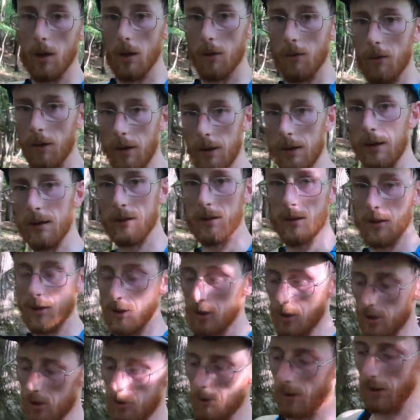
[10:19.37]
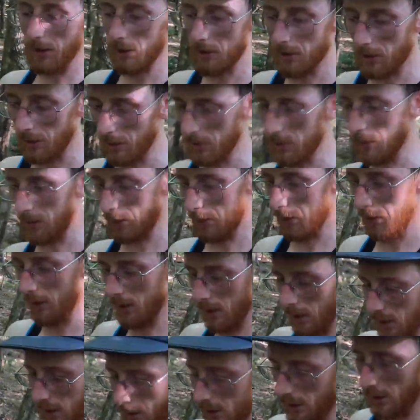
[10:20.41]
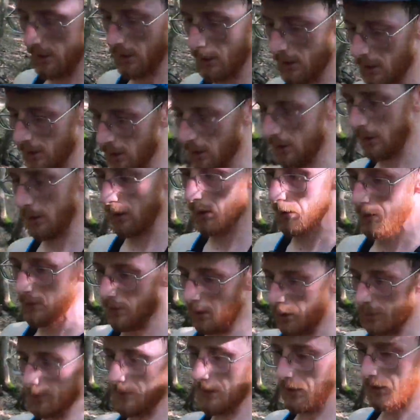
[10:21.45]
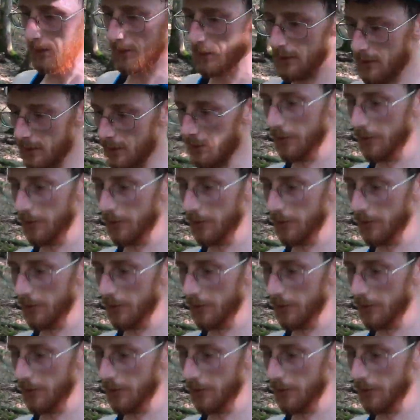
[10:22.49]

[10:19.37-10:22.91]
Run into situations and circumstances that